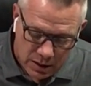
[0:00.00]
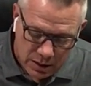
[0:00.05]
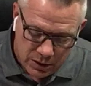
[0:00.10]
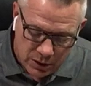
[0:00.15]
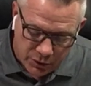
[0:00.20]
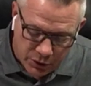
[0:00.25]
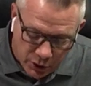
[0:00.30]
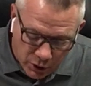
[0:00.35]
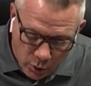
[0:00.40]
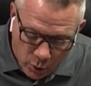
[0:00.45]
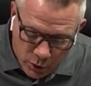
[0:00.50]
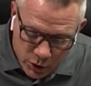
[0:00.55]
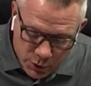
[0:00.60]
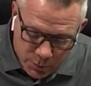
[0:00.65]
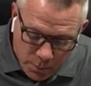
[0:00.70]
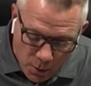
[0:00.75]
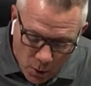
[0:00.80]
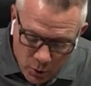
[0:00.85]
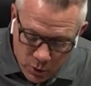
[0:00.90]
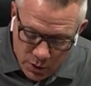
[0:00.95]
That the Lord
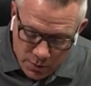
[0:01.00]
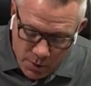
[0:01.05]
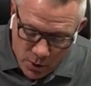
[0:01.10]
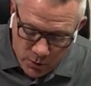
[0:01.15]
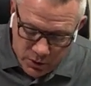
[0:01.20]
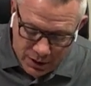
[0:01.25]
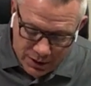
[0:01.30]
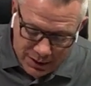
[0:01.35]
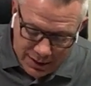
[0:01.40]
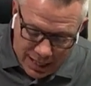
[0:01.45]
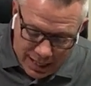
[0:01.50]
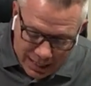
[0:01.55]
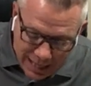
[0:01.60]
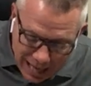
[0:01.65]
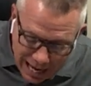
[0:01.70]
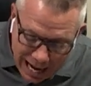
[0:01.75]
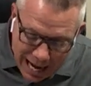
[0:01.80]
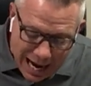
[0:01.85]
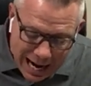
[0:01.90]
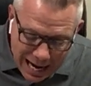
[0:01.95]
spoke to Moses saying,
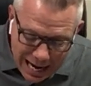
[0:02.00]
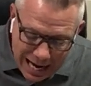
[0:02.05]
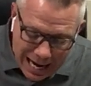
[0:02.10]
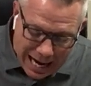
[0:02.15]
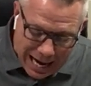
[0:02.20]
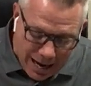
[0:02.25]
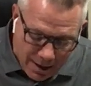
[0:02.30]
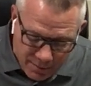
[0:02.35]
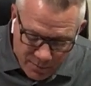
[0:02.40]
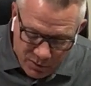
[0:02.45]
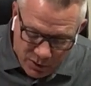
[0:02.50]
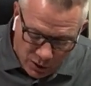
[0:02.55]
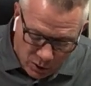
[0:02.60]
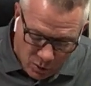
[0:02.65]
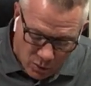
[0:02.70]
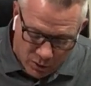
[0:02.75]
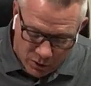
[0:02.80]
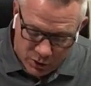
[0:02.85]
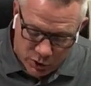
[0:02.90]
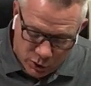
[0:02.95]
I am the Lord.